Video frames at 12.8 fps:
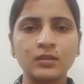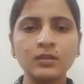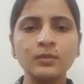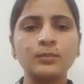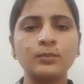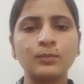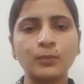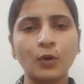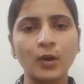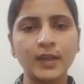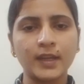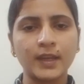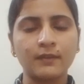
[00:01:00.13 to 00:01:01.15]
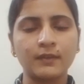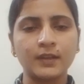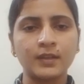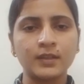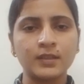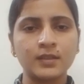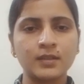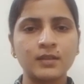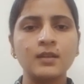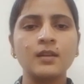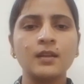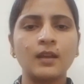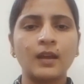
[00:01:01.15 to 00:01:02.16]
the body cavities,
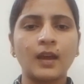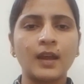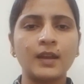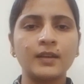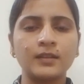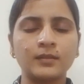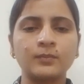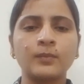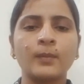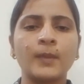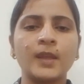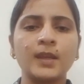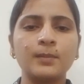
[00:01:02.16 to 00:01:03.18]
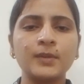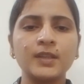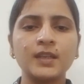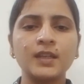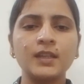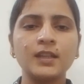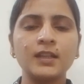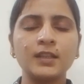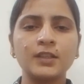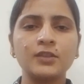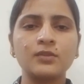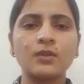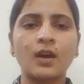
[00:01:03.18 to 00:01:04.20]
and the epithelial
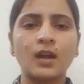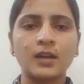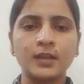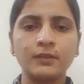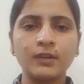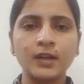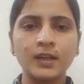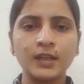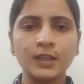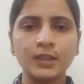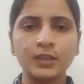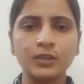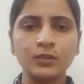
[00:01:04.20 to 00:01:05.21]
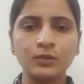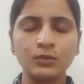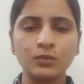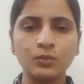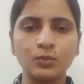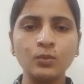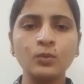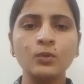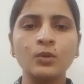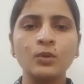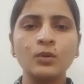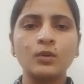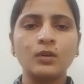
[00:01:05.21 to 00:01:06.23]
tissue are divided into
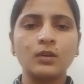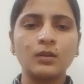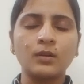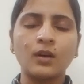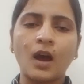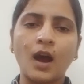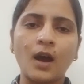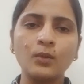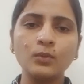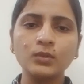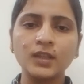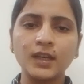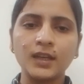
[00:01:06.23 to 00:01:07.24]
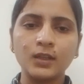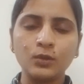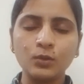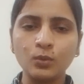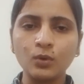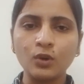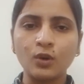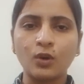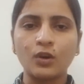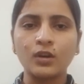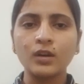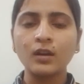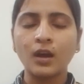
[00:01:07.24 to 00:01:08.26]
how they look
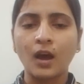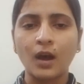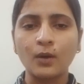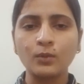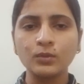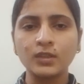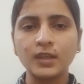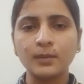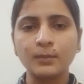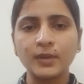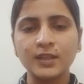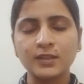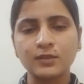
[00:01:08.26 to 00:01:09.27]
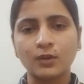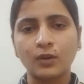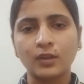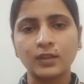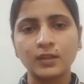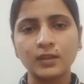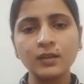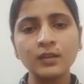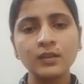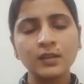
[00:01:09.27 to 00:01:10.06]
or how they base on the